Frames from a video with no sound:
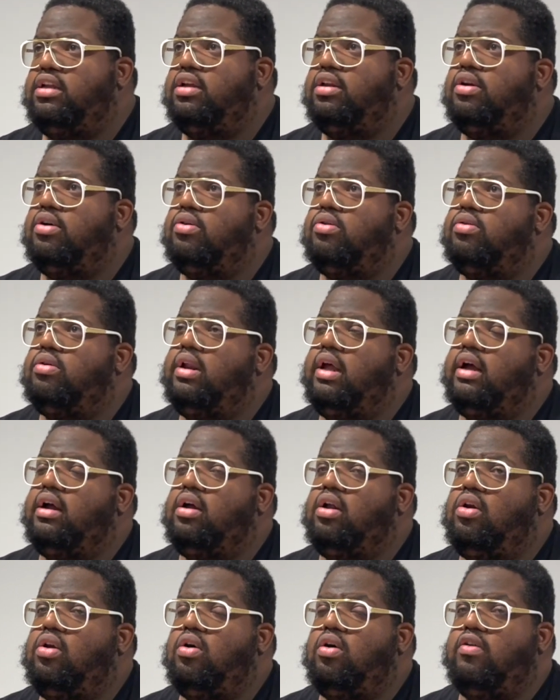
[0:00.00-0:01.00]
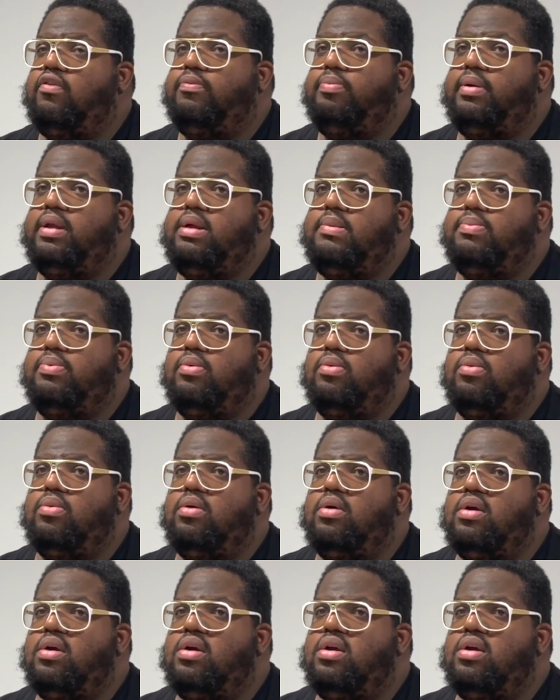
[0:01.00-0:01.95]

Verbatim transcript: You know, like, a lot of people